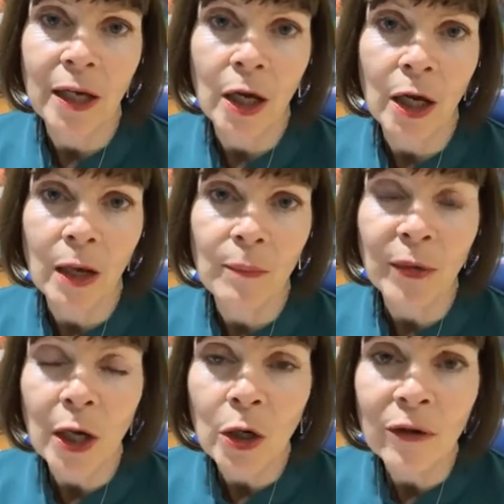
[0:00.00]

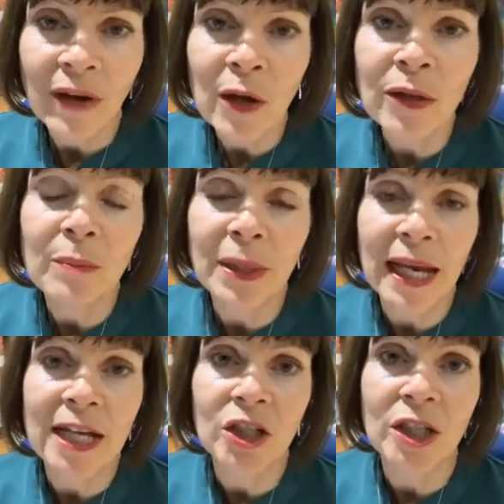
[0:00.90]
a lot of health
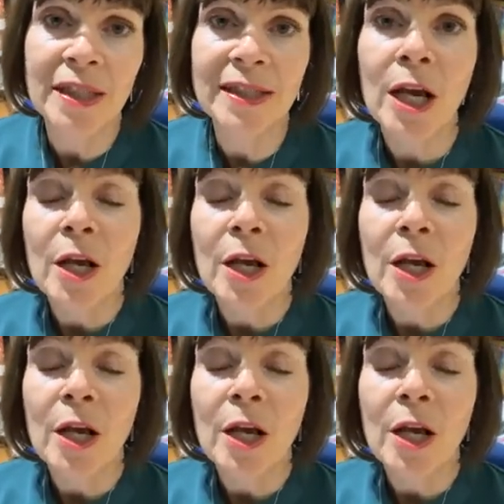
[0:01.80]
implications